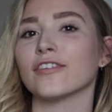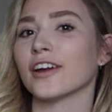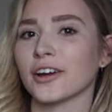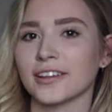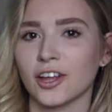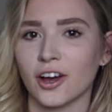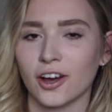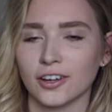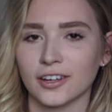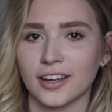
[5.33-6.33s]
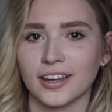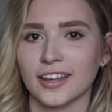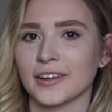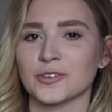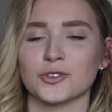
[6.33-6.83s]
very long,
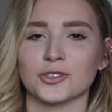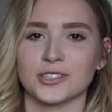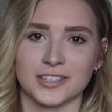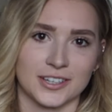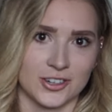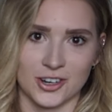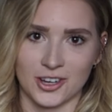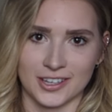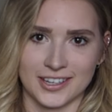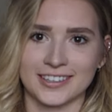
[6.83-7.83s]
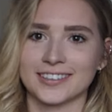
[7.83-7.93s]
interesting talk.